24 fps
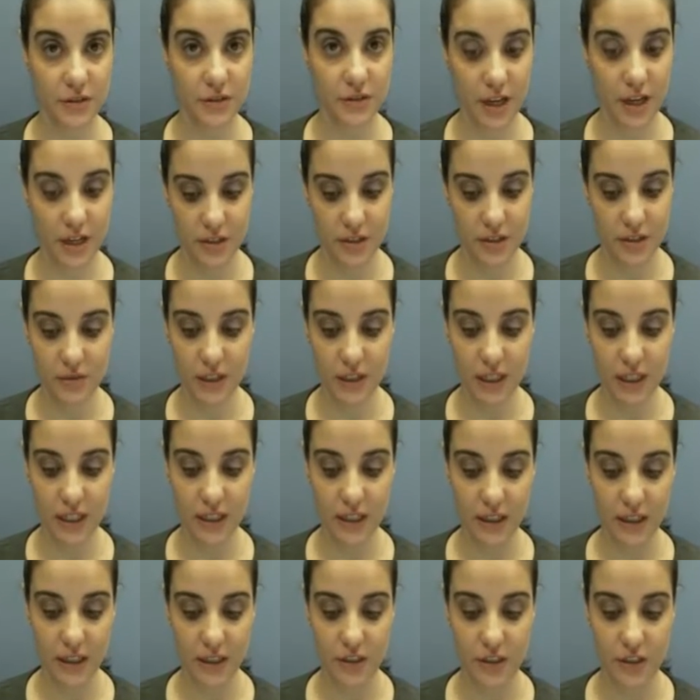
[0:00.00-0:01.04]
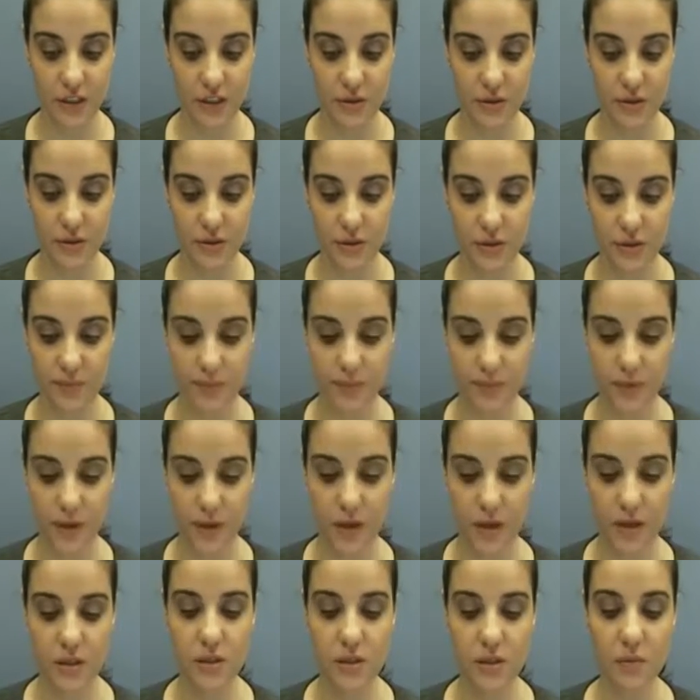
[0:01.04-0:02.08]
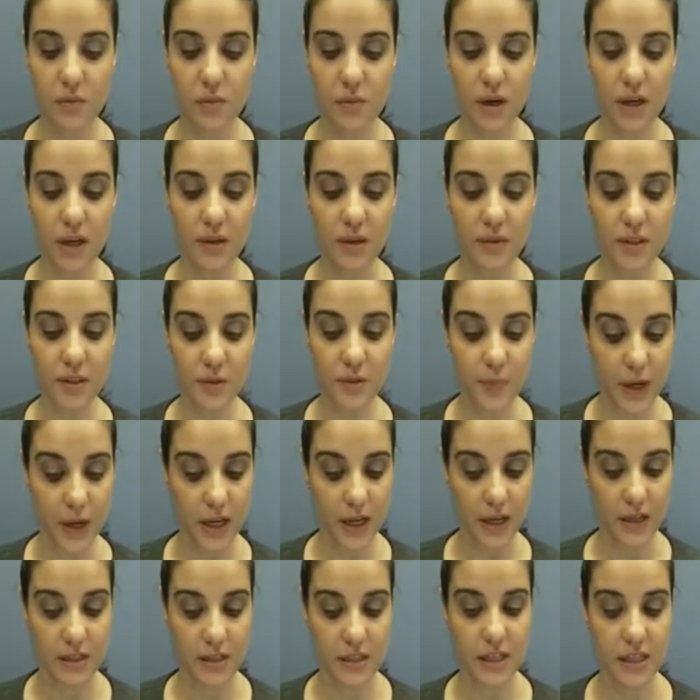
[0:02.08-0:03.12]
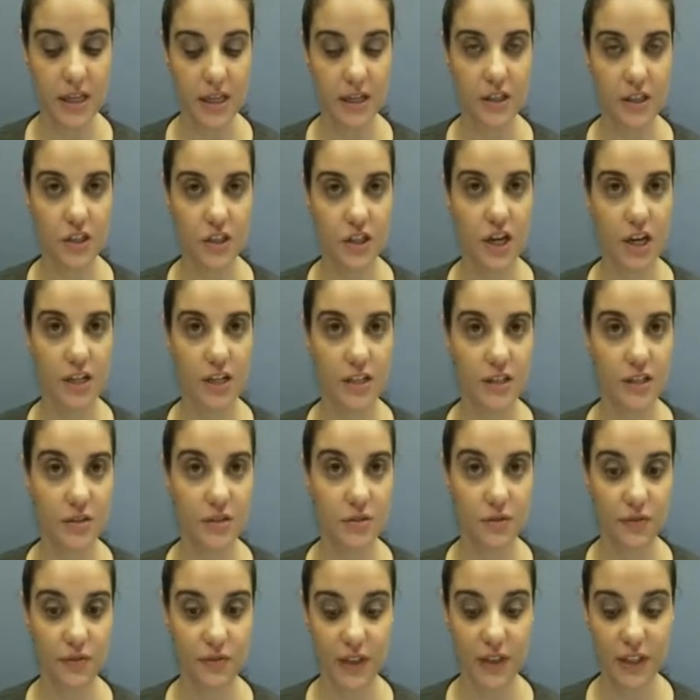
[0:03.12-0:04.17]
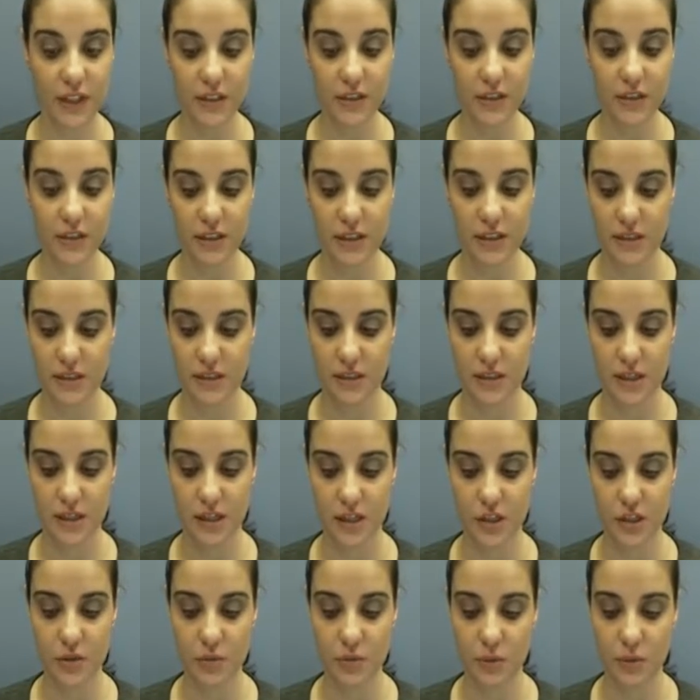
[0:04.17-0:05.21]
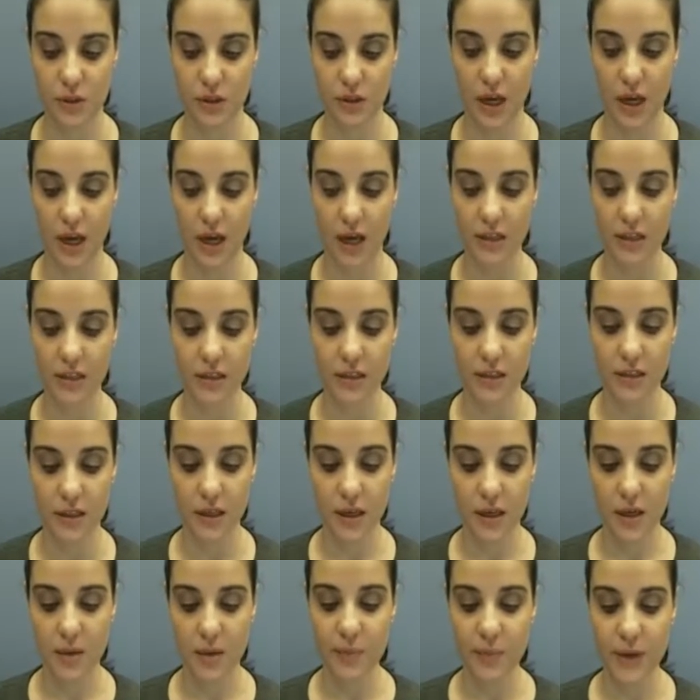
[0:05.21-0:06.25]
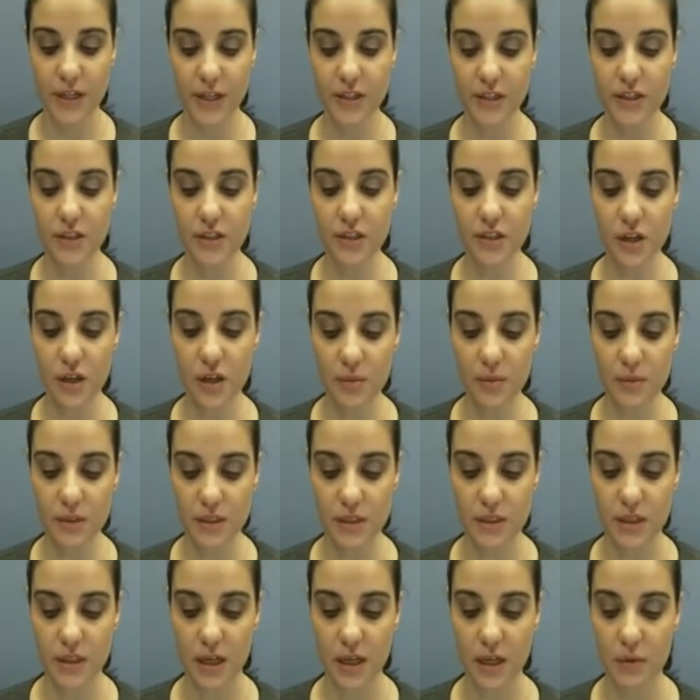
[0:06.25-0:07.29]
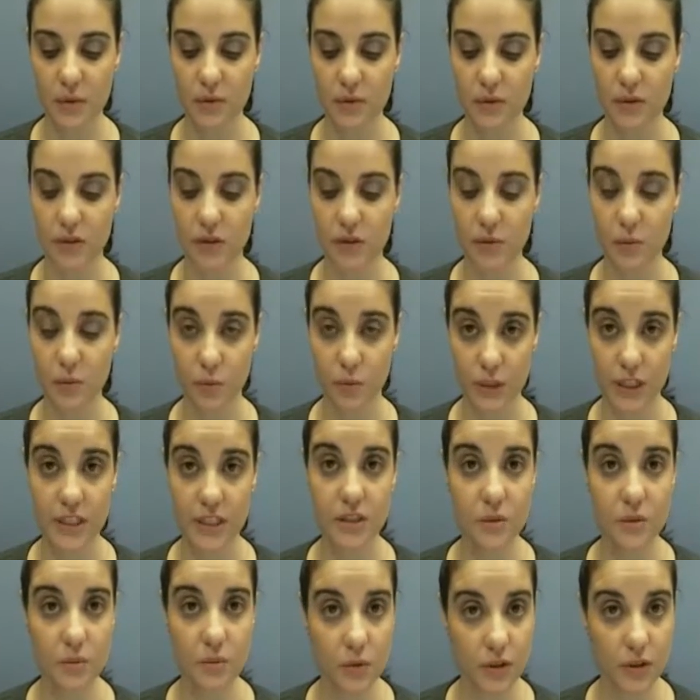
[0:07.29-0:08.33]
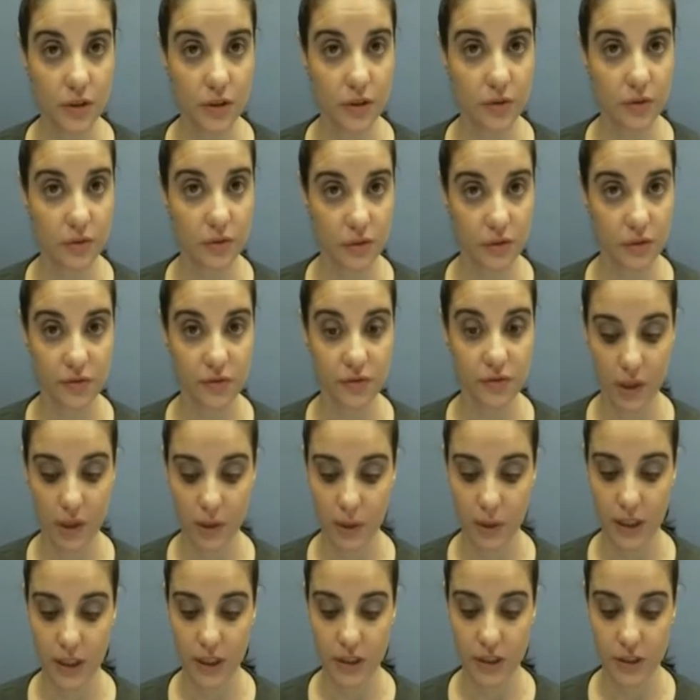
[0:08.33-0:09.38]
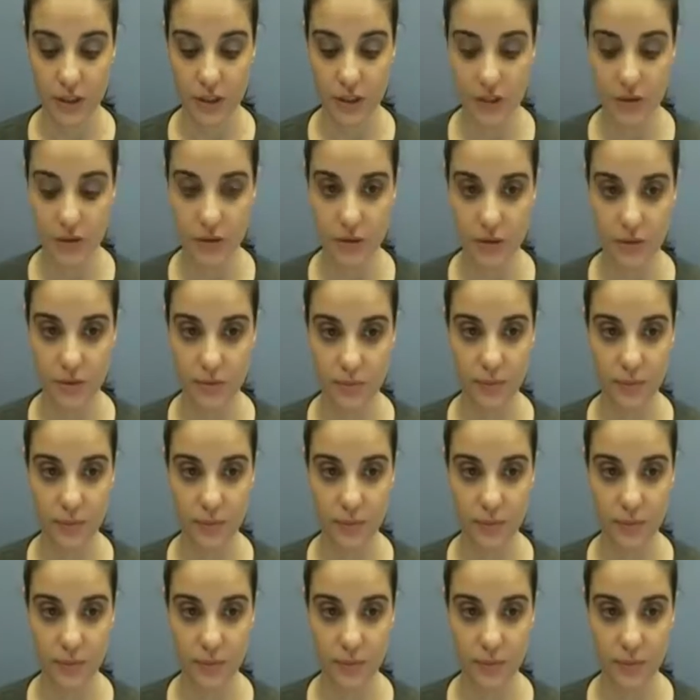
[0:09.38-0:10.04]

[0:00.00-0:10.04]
tax-related issues? So once Ben has had a chance to reflect on his discussion with Kate, Ben determines that he will need to work through the following issues.